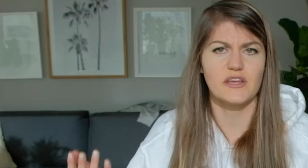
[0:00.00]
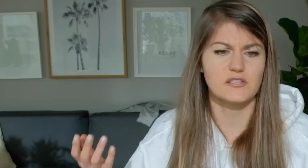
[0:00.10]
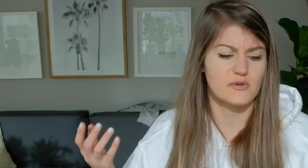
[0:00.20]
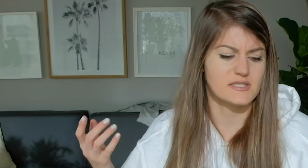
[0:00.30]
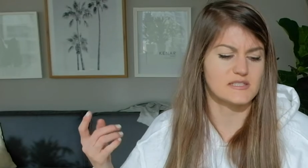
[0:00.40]
like
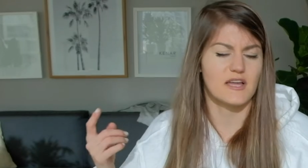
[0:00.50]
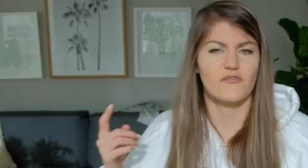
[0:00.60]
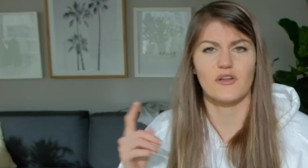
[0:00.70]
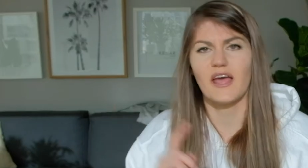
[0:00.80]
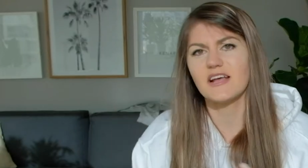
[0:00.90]
doing stuff
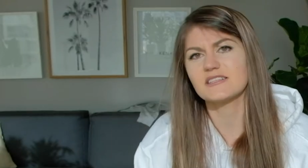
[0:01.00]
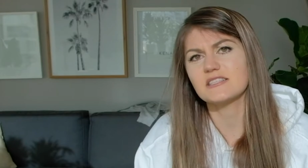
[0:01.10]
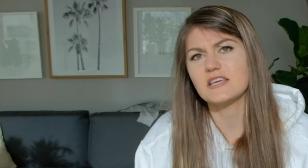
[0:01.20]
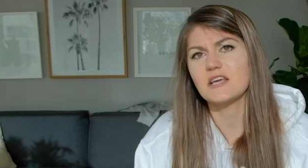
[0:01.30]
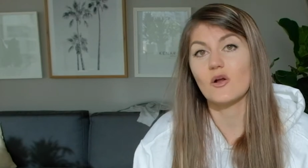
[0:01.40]
on
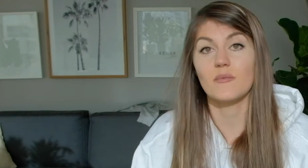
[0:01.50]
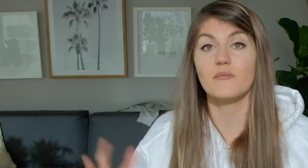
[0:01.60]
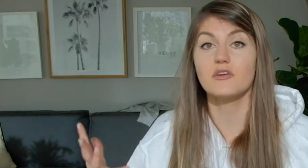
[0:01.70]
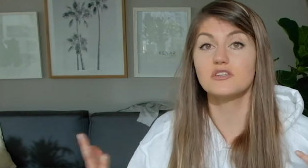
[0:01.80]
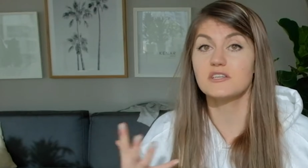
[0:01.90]
Etsy, or
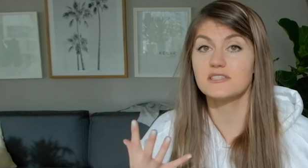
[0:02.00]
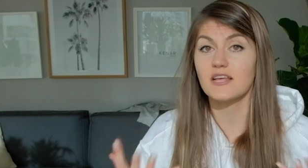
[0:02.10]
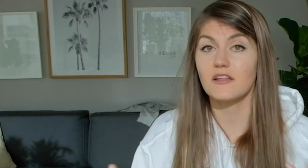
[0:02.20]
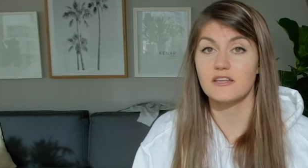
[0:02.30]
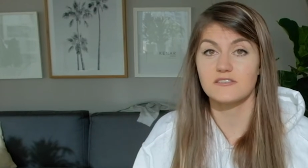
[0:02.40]
maybe you're just
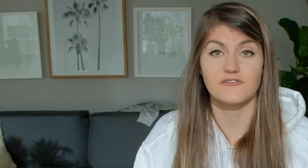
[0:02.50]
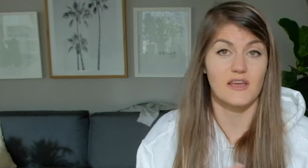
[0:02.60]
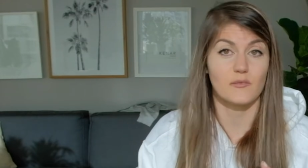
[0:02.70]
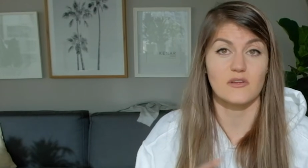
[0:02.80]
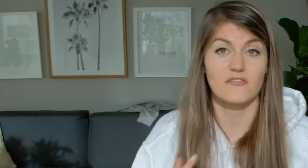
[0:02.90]
selling to
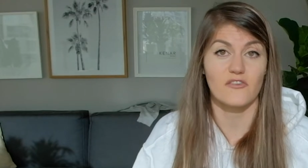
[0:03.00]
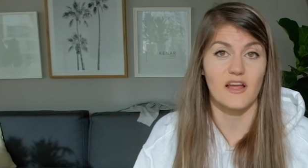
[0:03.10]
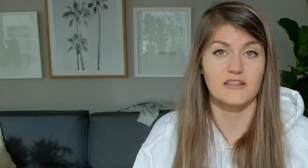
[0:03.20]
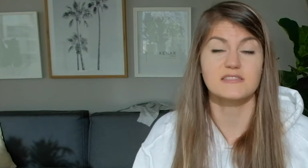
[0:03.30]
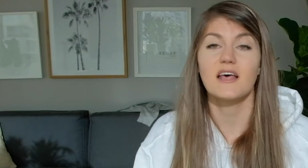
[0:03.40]
family and
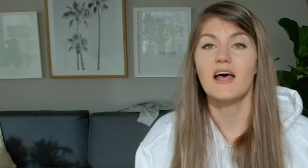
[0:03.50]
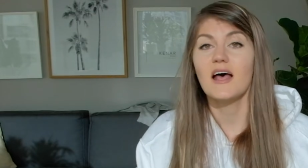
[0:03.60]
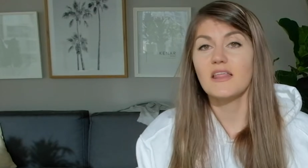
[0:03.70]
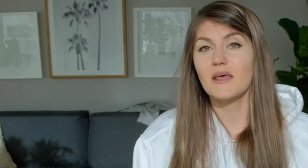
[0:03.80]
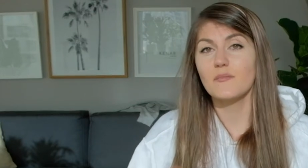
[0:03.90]
friends,
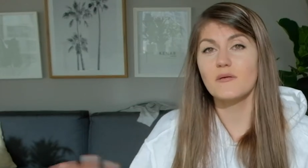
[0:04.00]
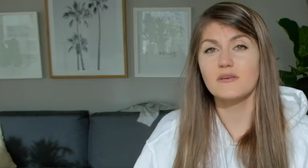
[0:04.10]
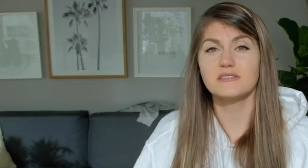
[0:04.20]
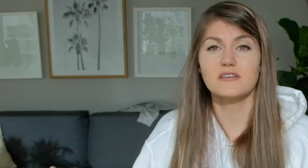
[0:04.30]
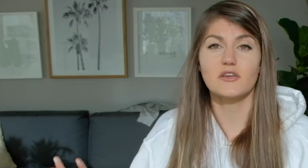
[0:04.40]
that maybe
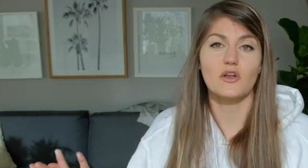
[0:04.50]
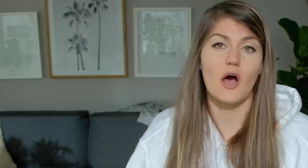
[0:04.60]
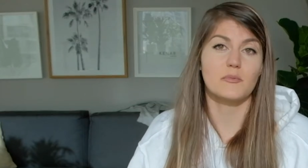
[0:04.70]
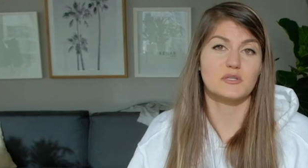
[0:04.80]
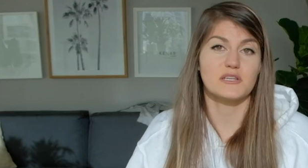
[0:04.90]
isn't a good
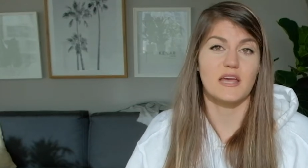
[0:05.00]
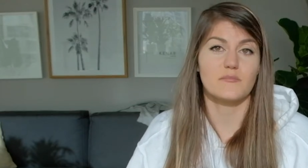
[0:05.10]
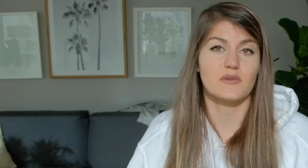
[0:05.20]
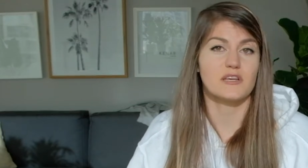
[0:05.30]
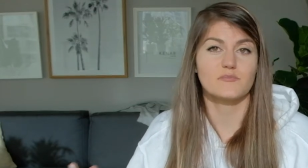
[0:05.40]
option yet
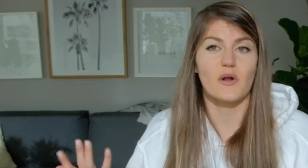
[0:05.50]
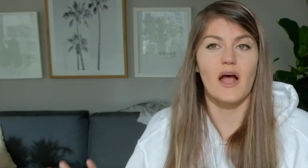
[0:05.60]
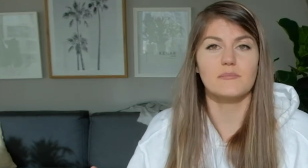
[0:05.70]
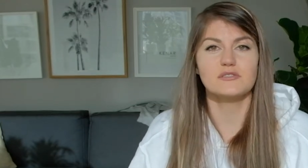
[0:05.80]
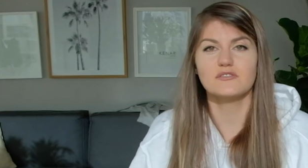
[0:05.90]
because
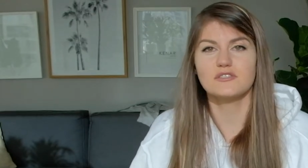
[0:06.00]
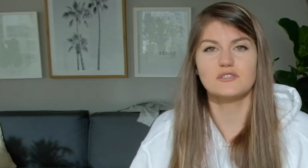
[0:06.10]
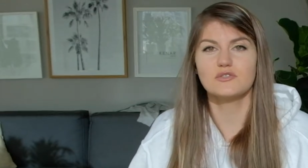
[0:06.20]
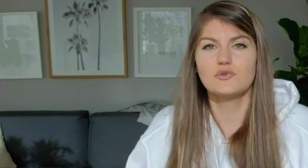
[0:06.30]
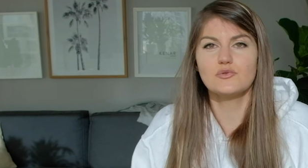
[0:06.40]
perhaps you're just
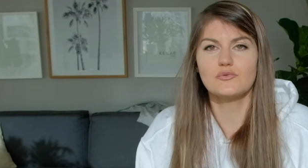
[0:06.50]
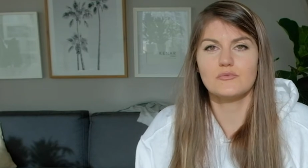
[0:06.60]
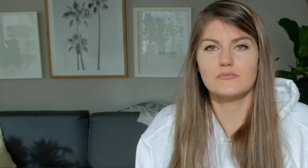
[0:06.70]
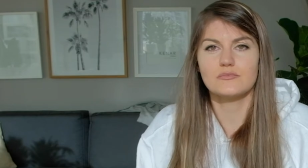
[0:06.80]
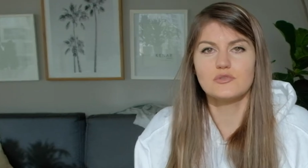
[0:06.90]
too
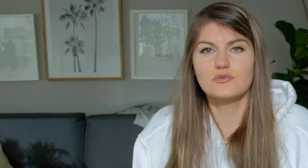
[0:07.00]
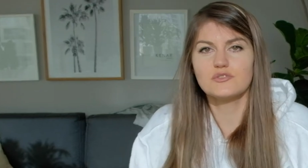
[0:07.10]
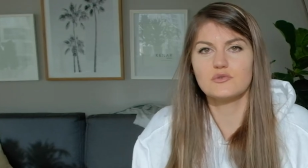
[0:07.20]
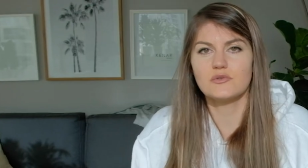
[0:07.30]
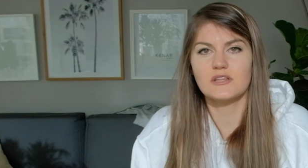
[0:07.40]

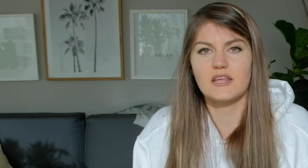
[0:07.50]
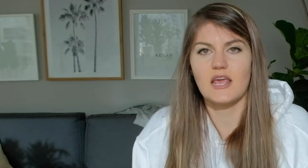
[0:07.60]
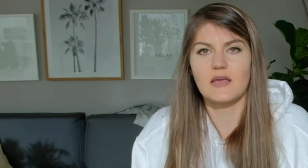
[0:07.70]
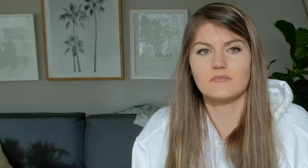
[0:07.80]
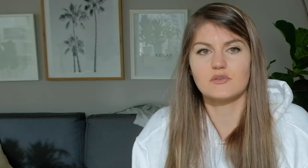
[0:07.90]
soon in the
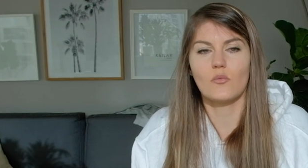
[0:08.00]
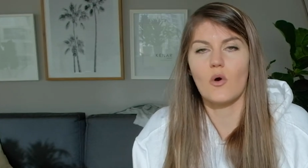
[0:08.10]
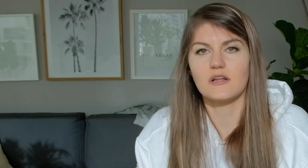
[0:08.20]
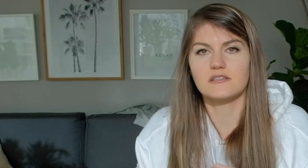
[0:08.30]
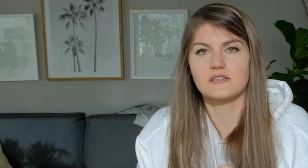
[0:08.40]
game to
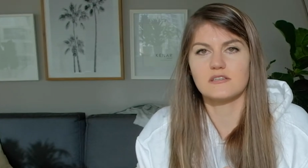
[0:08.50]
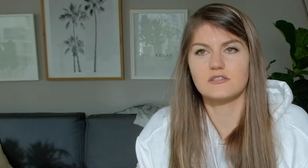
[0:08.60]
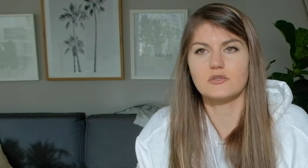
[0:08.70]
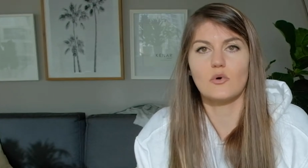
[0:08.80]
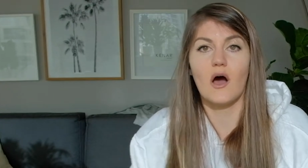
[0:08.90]
want to
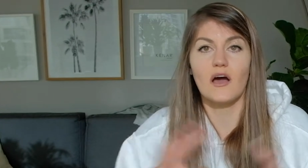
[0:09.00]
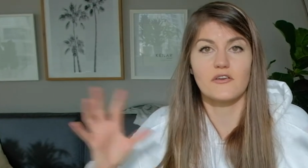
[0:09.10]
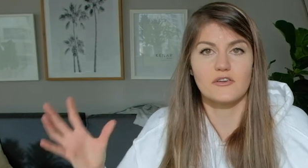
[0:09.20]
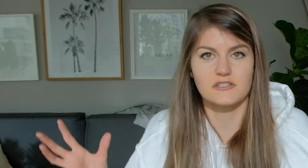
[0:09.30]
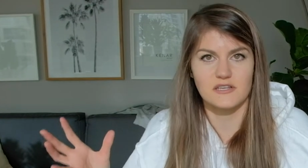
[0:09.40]
do
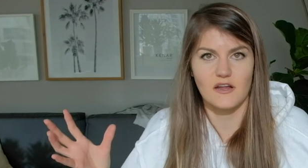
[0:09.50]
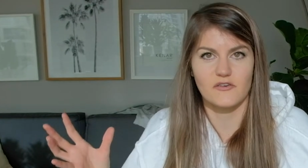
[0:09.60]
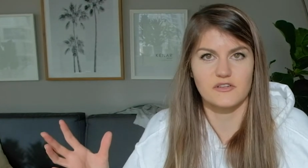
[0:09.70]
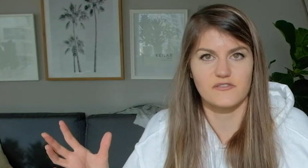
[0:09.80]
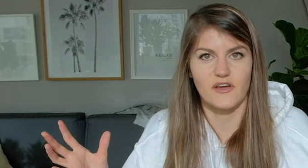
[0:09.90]
hundreds and
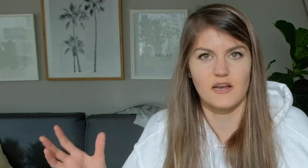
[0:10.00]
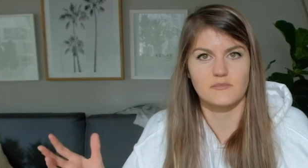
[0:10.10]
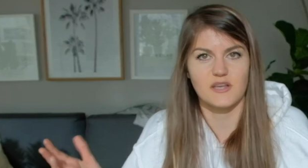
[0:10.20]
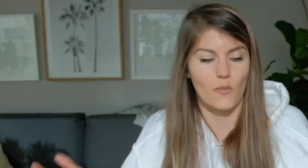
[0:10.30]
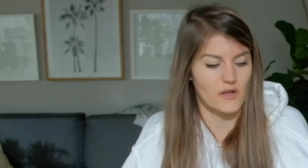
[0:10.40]
hundreds of
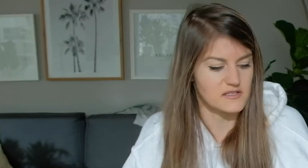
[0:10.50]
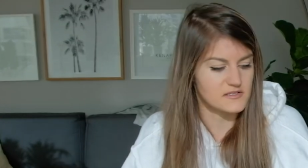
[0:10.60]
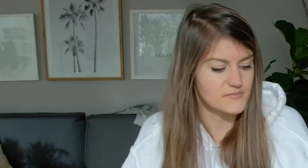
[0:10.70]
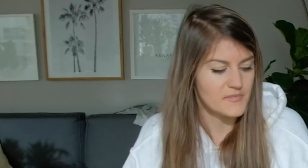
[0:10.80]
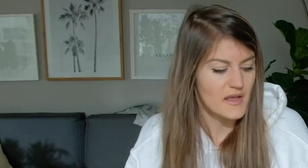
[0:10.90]
items at
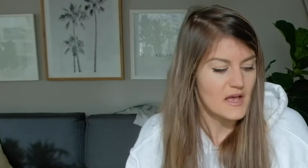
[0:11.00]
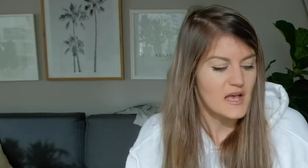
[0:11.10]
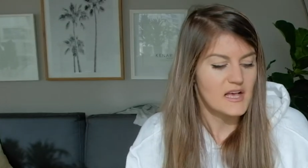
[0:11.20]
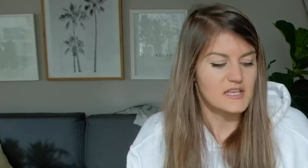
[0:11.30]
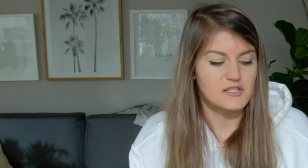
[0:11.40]
once.
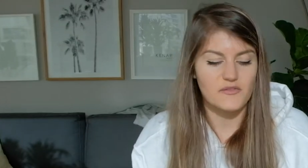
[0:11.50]
So